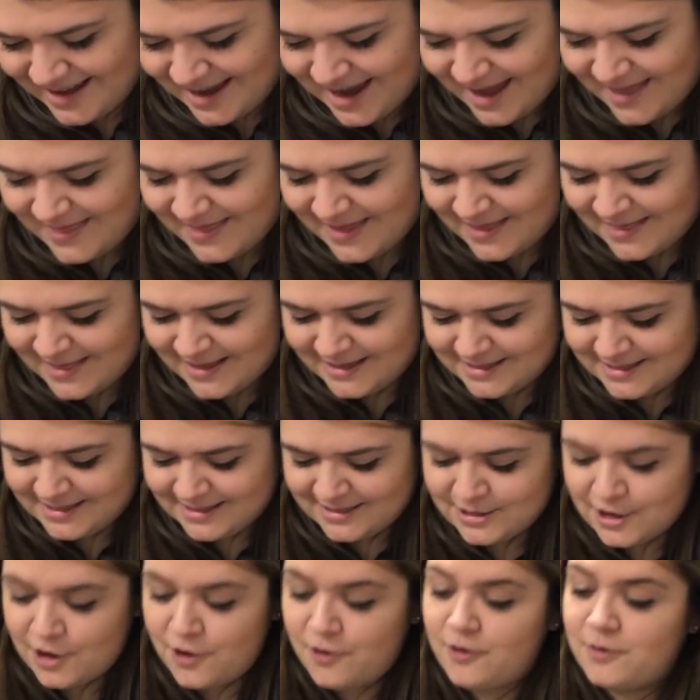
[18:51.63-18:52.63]
And then this
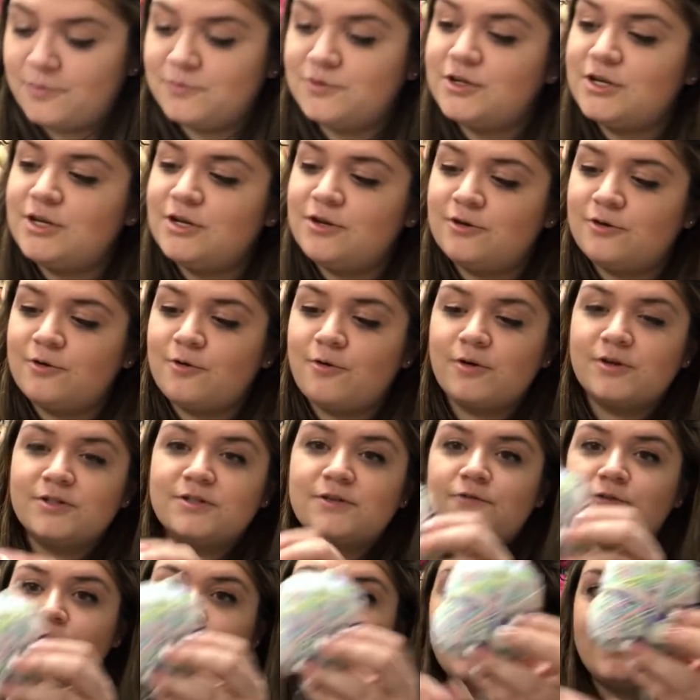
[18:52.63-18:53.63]
is OMG Unicorns
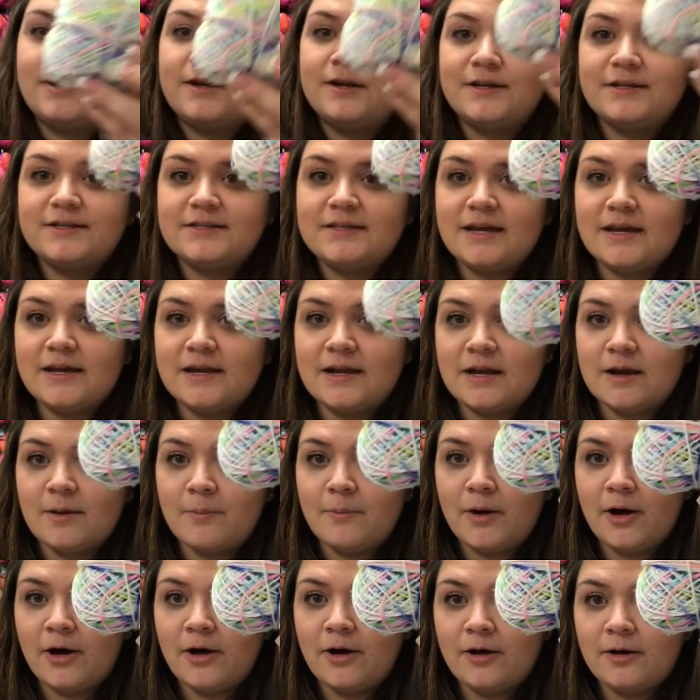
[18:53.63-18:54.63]
if you wanted to see it in a
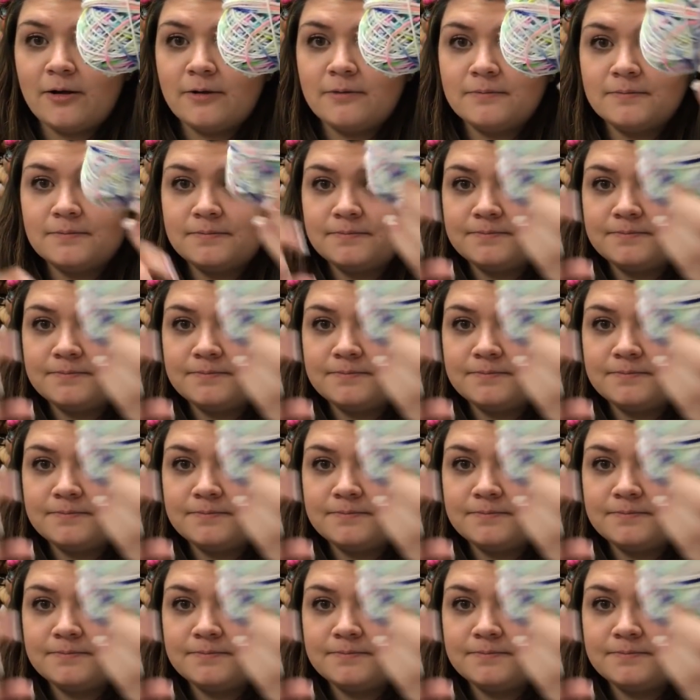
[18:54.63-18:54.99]
ball.